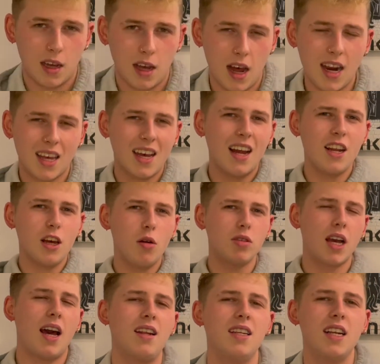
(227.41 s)
And it kind of goes
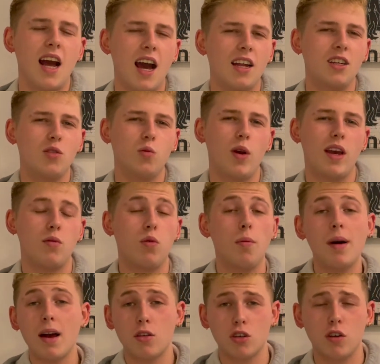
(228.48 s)
hand in hand with what
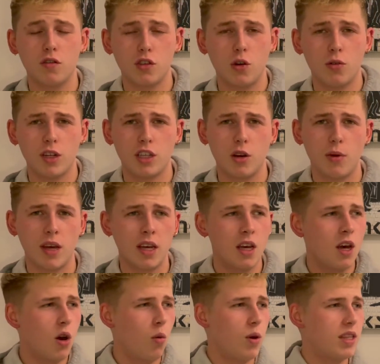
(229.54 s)
Microsoft's currently doing
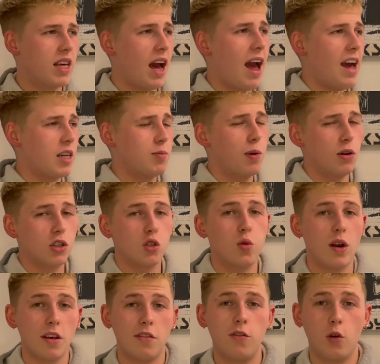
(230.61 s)
with their Xbox
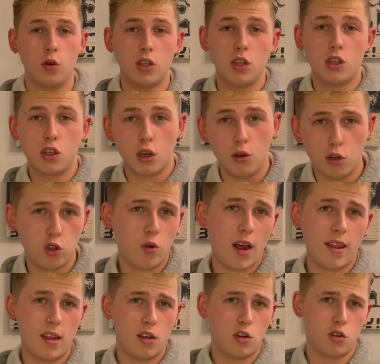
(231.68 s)
2042 trailer
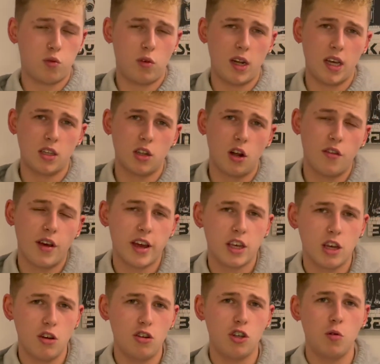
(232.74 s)
they just released on their
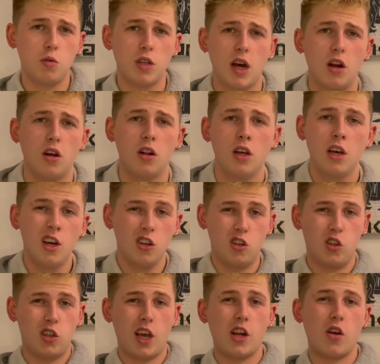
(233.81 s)
YouTube channel.
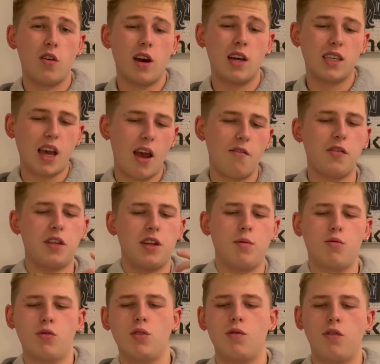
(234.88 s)
Just to let you know, guys, everything I'm
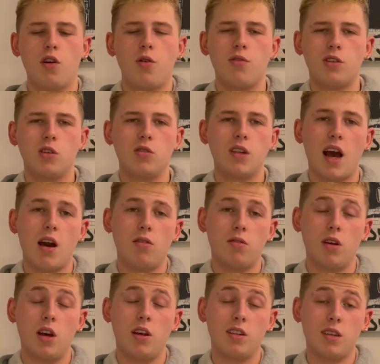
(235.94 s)
referring to
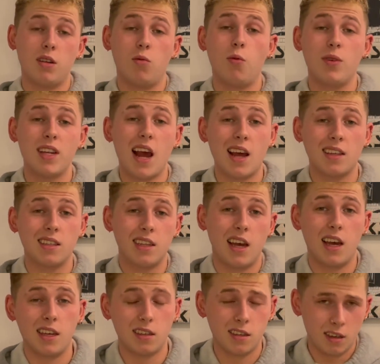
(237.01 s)
it will be
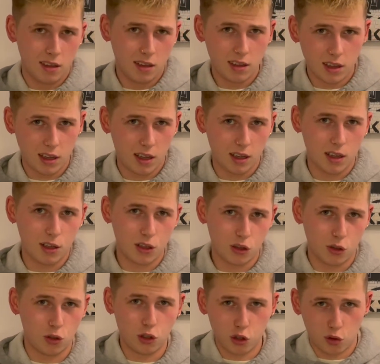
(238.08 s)
downstairs in the
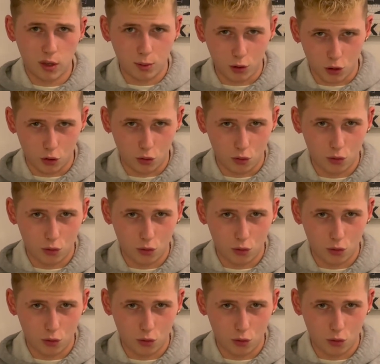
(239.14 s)
description.